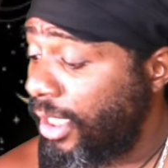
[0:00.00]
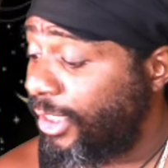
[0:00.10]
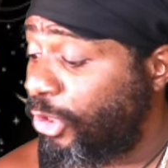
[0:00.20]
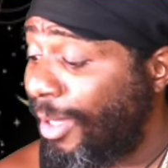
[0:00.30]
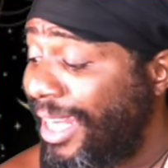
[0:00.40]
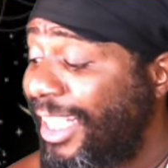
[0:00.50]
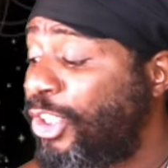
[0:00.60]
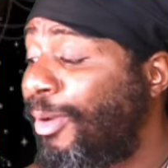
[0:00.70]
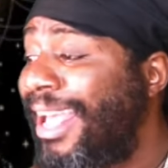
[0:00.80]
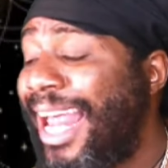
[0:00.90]
It's trying.
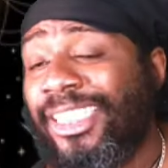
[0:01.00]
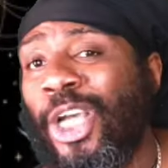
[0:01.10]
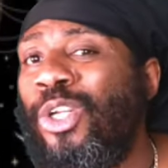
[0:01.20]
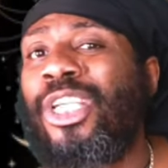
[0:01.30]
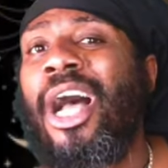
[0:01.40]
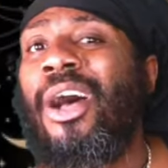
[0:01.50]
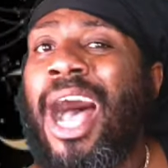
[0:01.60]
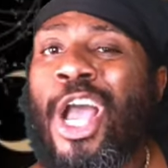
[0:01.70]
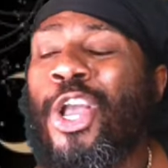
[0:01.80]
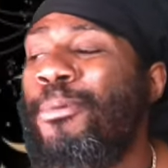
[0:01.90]
I told y'all,
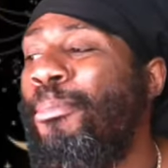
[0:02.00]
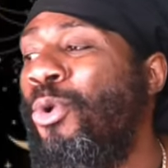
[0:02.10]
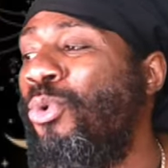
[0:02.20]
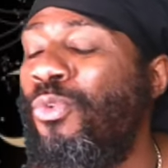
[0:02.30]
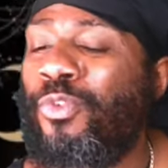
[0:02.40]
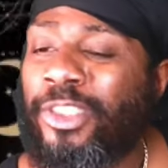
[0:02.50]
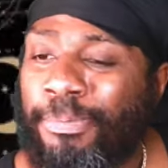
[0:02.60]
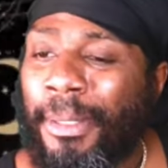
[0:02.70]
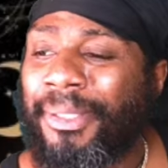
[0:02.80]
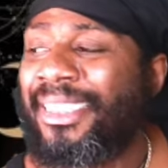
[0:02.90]
I heard move.
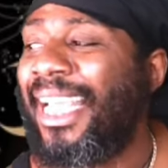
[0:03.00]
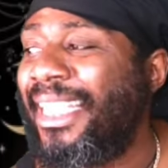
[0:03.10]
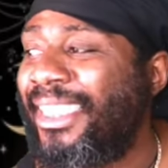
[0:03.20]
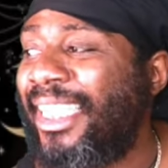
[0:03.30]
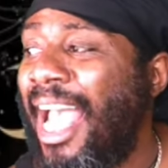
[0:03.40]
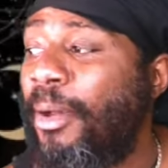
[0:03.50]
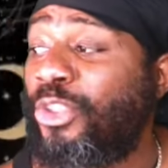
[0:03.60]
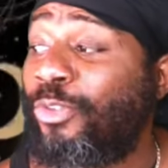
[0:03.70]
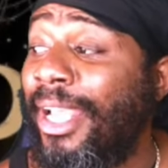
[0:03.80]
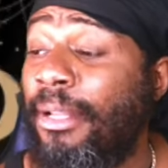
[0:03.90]
Spirit said this child
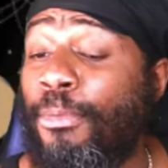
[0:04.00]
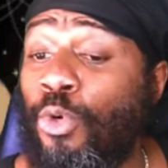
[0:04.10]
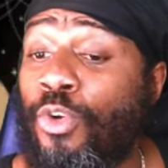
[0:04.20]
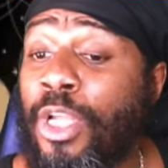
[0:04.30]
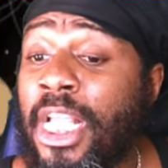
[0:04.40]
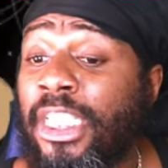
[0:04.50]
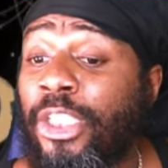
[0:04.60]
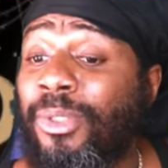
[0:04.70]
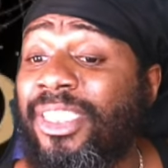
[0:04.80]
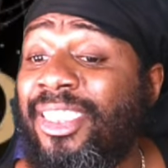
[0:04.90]
was trying to move.
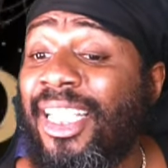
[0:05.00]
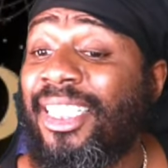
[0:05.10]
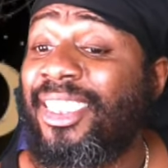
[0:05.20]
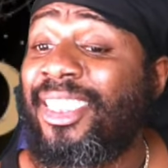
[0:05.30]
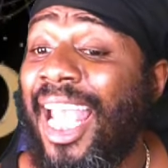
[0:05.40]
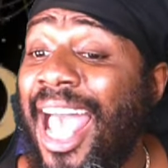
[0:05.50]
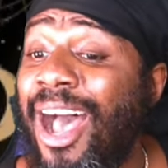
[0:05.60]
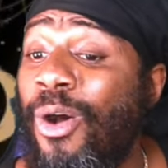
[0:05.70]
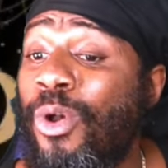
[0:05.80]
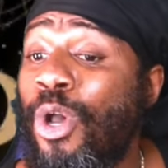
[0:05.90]
So this
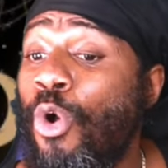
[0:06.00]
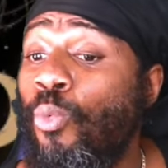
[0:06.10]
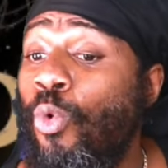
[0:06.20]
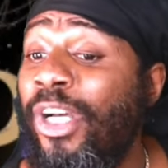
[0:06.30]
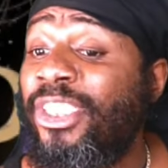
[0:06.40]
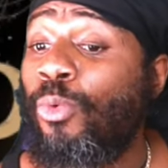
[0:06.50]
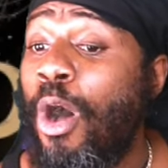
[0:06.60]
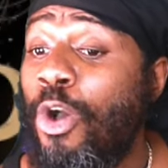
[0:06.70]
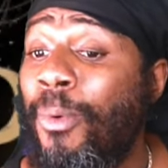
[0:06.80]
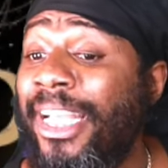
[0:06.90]
child wants to
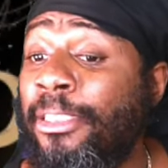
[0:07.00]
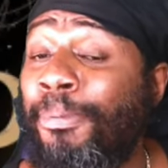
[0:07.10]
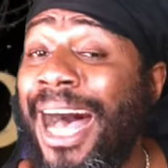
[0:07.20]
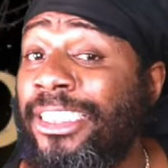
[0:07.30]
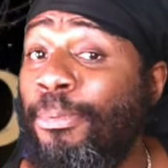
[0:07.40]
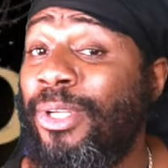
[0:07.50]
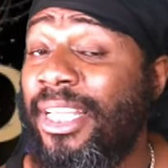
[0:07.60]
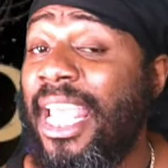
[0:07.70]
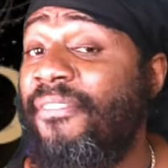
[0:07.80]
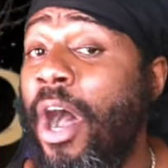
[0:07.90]
walk away. It's possible
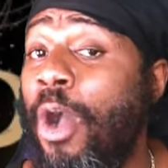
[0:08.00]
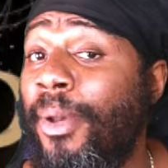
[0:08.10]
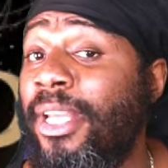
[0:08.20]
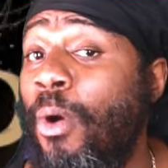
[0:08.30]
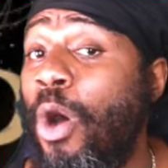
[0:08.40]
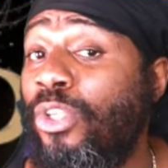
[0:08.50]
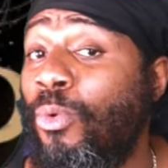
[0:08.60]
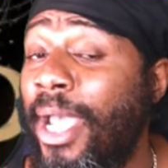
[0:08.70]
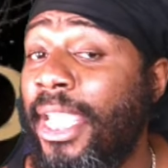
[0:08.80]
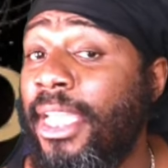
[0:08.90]
that they've already walked
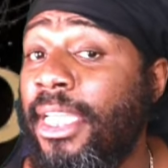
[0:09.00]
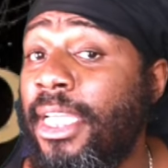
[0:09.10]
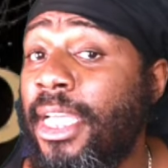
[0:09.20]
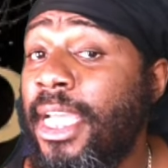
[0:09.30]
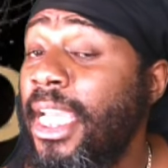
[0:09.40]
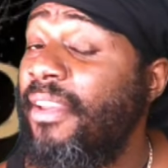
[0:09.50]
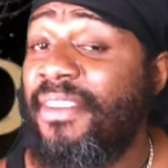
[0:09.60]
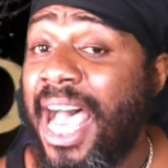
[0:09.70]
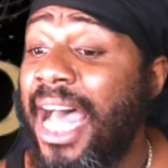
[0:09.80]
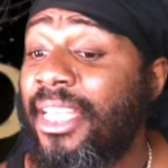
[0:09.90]
away. If
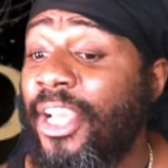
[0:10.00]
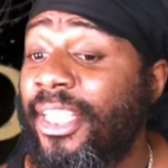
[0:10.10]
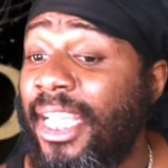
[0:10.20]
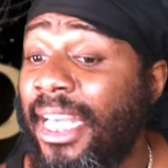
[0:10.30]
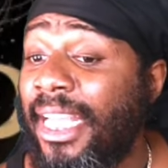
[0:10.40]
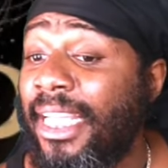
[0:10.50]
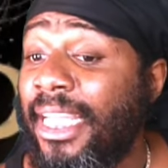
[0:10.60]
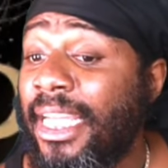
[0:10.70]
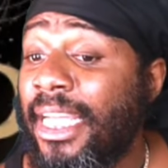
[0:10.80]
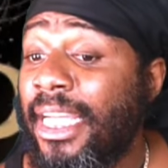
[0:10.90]
not,
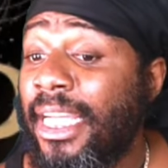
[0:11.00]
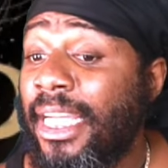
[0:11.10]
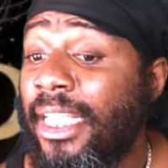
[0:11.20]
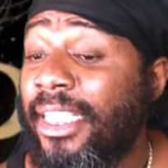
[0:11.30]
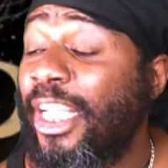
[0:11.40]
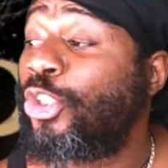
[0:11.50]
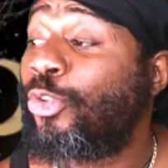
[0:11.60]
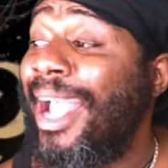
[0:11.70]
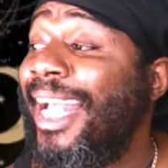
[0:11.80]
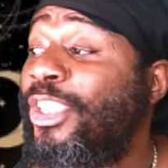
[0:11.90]
they're
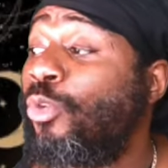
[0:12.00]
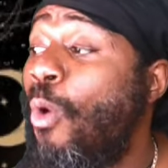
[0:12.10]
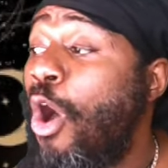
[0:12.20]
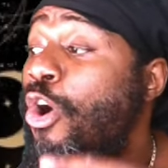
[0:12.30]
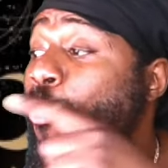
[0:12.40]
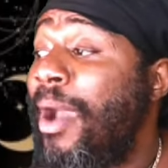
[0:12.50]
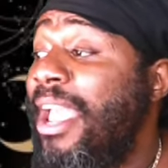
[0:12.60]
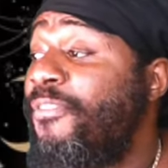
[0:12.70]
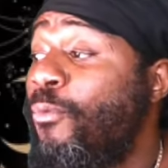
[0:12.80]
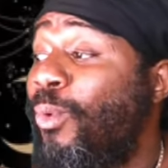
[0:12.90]
trying to walk
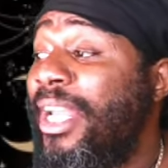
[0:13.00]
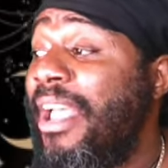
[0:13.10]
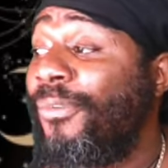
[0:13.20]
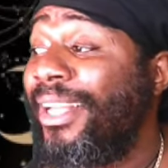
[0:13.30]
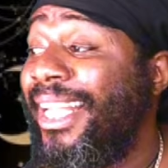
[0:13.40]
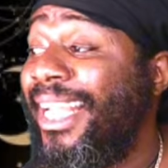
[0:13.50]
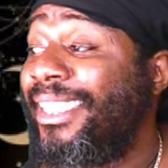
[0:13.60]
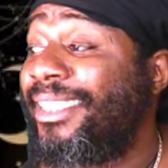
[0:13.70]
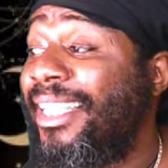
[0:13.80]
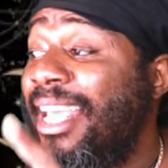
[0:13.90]
away from whatever it
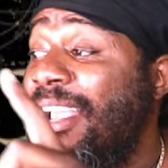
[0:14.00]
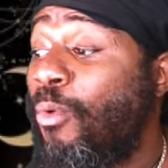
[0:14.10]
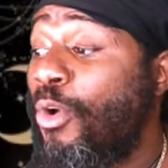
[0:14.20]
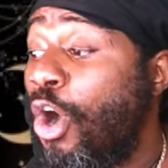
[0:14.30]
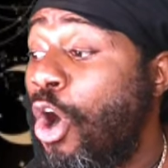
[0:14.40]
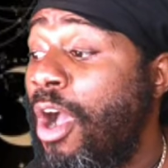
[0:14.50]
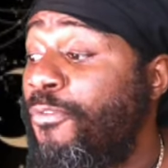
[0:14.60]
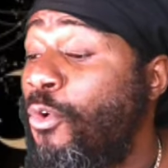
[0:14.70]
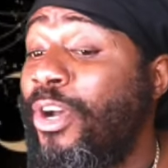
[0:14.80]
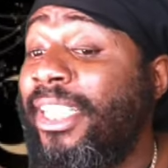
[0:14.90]
is that they work
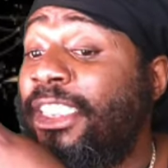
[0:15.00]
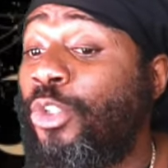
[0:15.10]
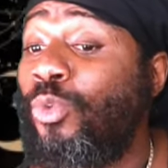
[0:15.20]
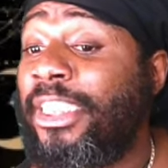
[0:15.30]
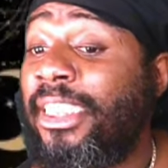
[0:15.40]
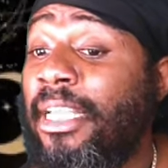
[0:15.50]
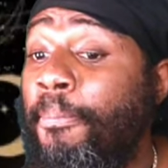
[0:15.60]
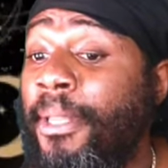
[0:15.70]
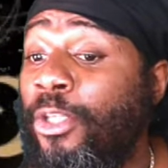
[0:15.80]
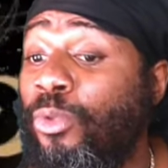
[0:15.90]
hard for into this Ten
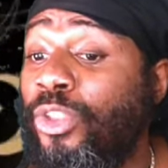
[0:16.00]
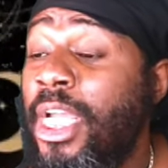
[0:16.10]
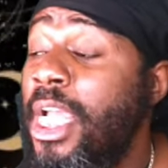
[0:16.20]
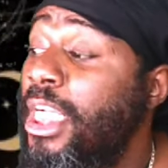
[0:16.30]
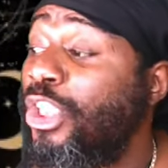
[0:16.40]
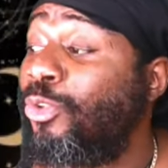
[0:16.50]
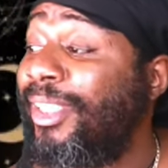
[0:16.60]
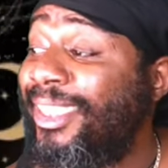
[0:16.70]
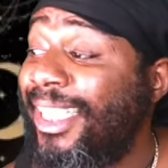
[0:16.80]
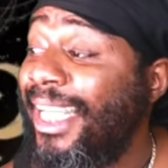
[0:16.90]
of Pentacles. Because you
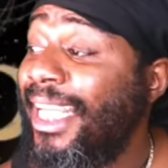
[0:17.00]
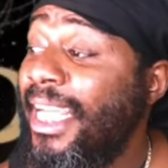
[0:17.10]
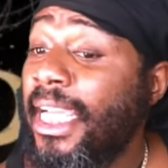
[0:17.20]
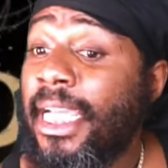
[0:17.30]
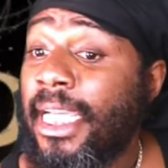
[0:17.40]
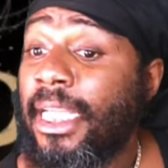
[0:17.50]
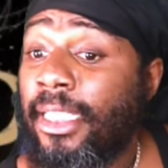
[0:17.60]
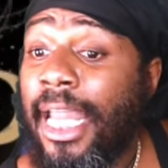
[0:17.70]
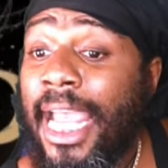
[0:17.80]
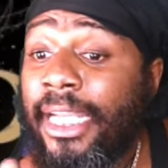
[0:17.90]
can see,
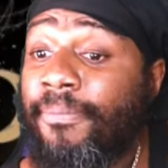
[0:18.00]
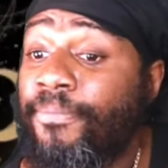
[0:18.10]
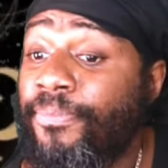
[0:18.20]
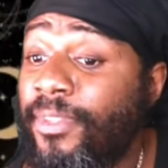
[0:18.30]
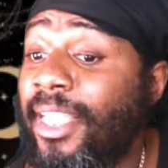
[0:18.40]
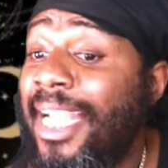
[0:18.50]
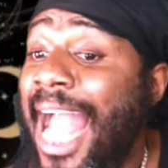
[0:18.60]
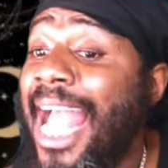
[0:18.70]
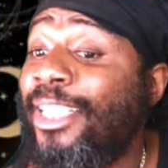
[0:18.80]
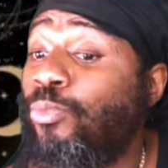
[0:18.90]
like, the
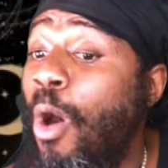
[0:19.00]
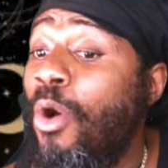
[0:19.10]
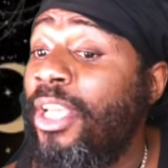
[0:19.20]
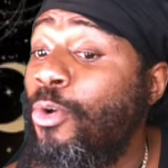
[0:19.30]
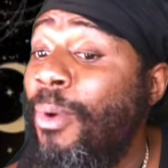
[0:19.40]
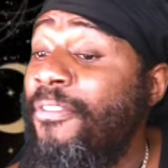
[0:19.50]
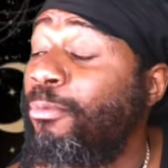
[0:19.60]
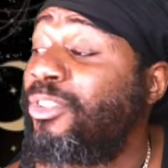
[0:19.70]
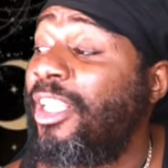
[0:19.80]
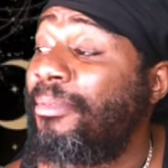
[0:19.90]
guy is walking away
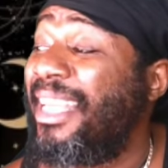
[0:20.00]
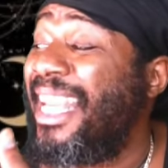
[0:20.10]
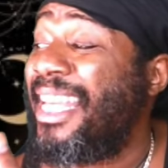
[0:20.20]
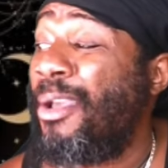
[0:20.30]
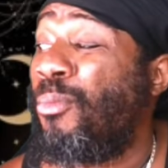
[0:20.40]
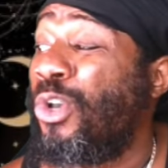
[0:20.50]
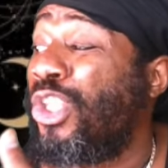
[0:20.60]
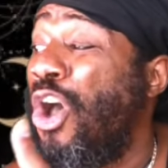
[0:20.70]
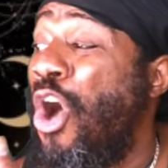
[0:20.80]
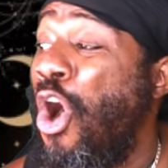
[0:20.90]
from something that they
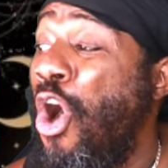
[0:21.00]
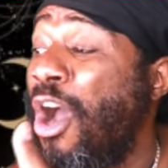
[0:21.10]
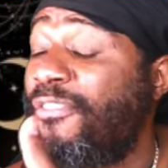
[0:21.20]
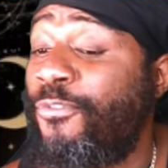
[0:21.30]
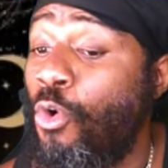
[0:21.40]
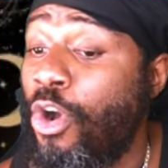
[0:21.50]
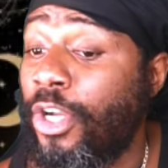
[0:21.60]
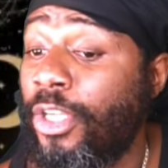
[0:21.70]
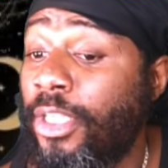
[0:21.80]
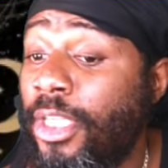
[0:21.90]
worked hard for.